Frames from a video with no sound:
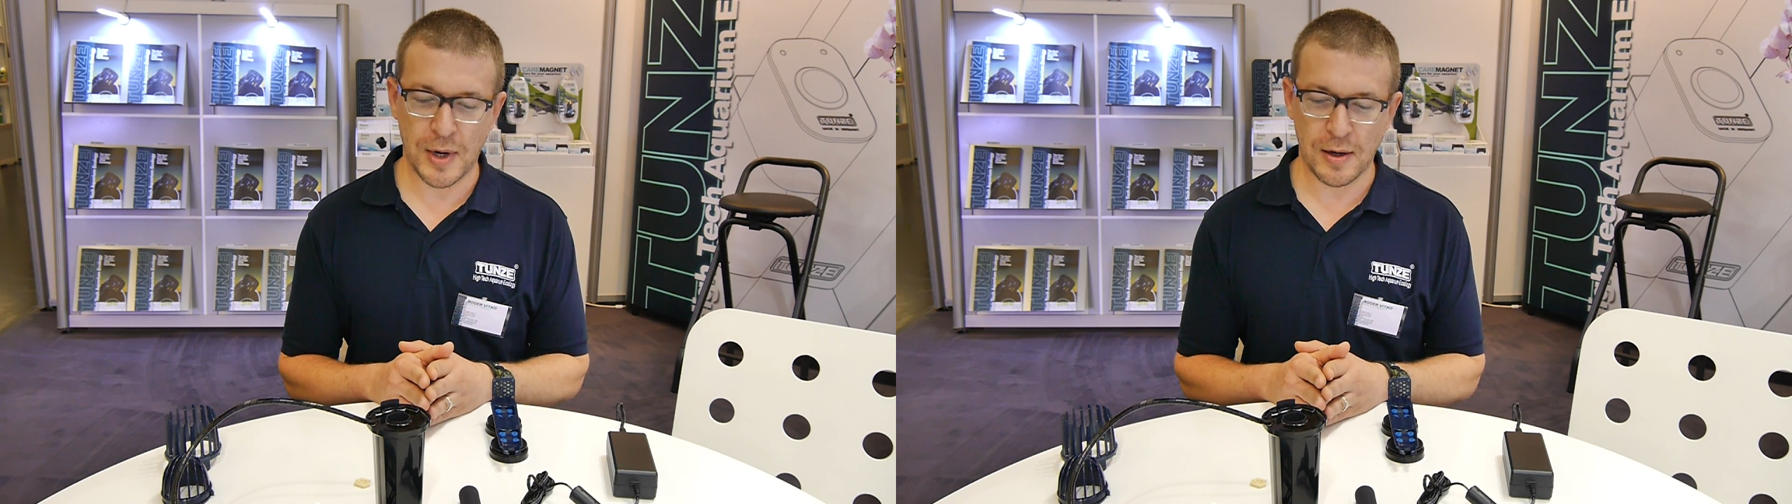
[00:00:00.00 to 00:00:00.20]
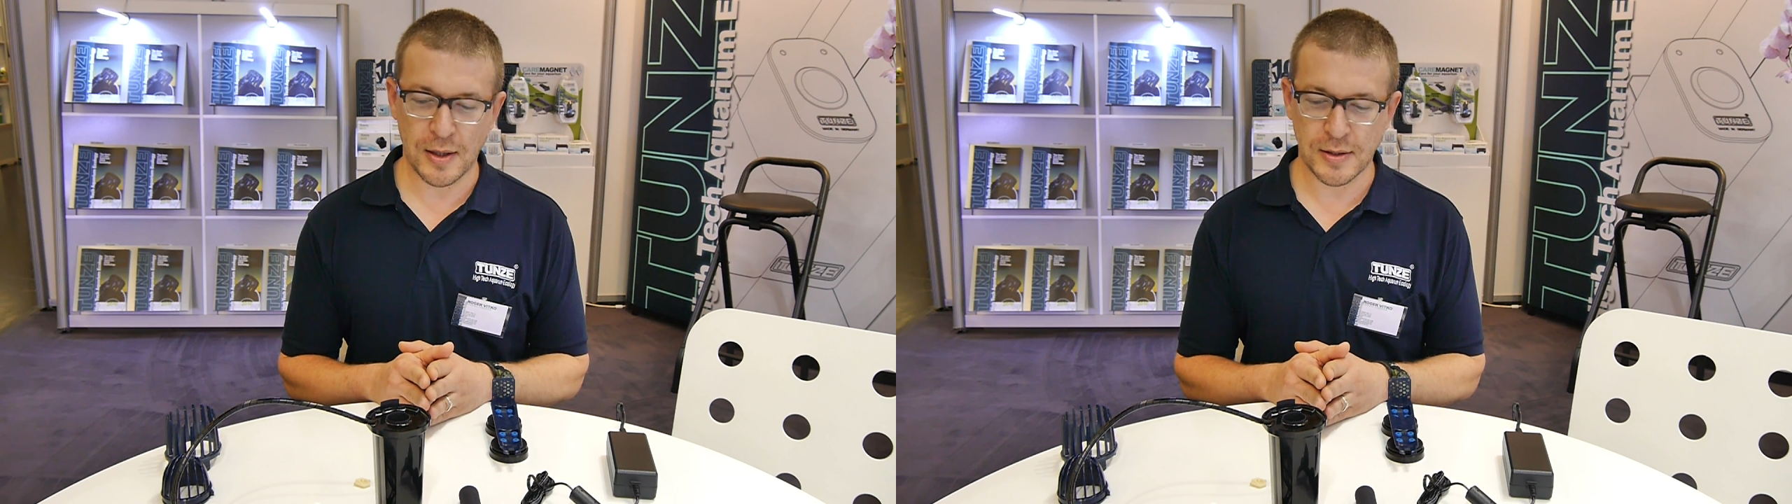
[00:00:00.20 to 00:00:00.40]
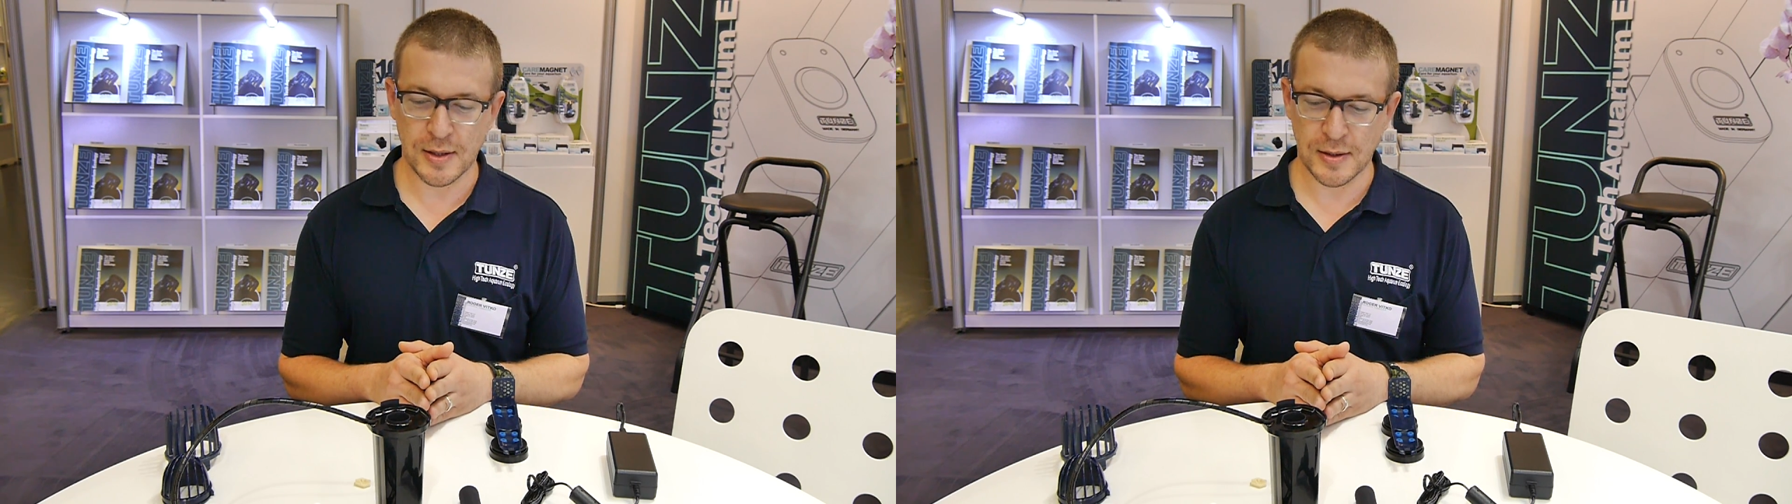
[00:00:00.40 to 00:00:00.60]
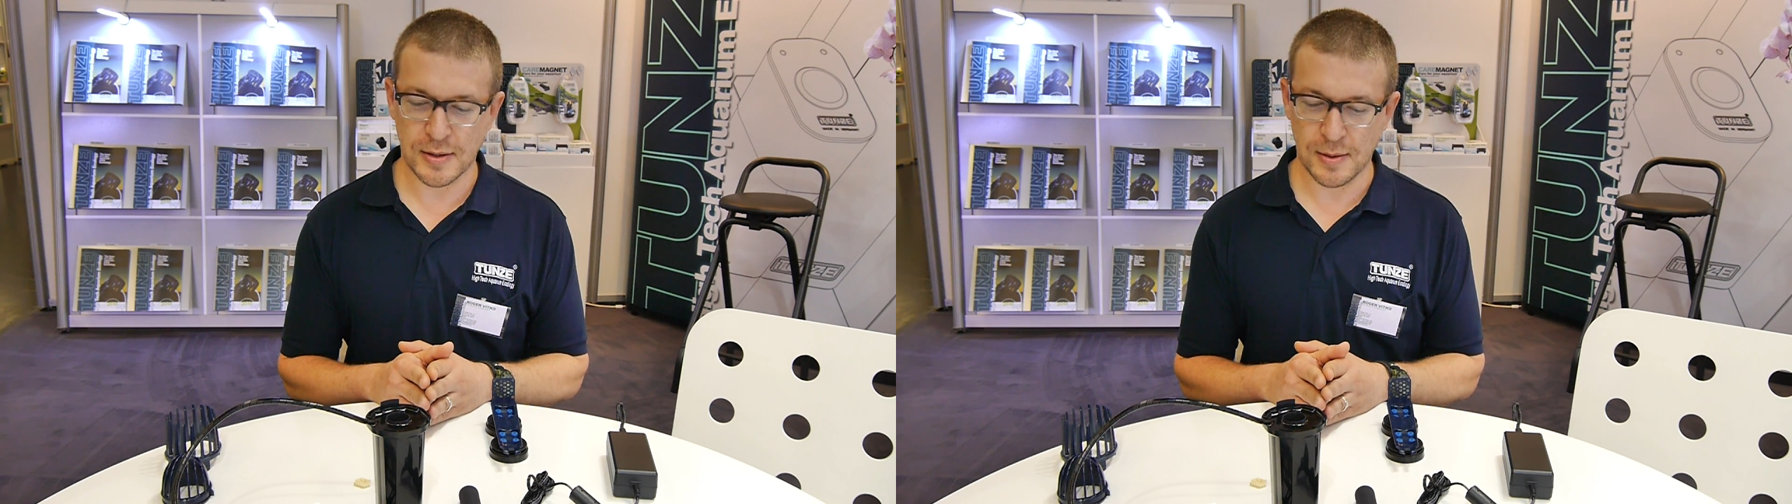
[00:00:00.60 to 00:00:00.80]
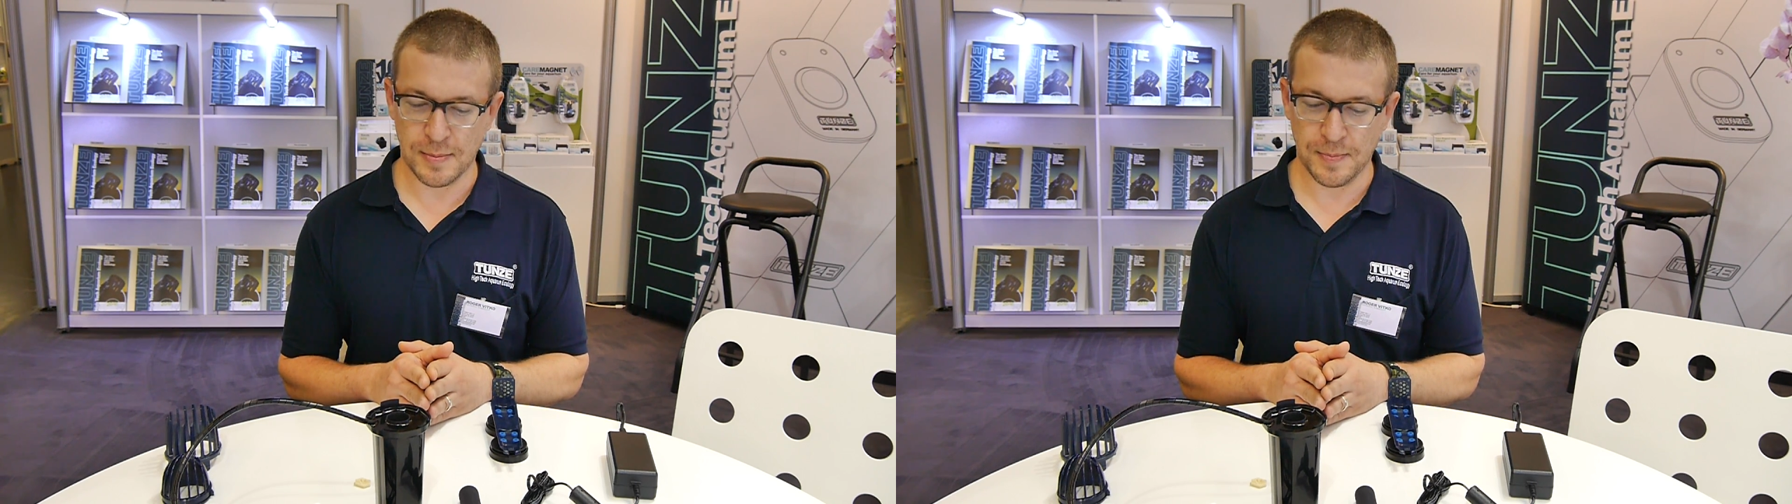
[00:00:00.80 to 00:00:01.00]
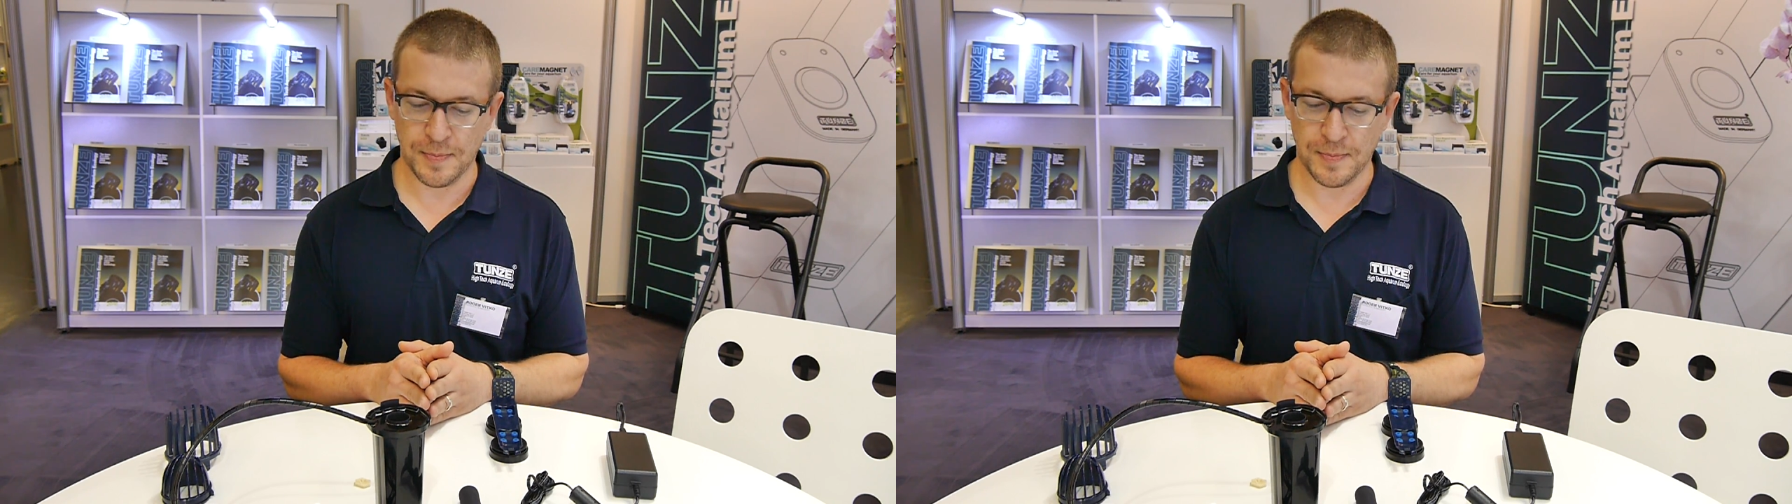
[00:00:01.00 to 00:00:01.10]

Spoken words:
bearing system.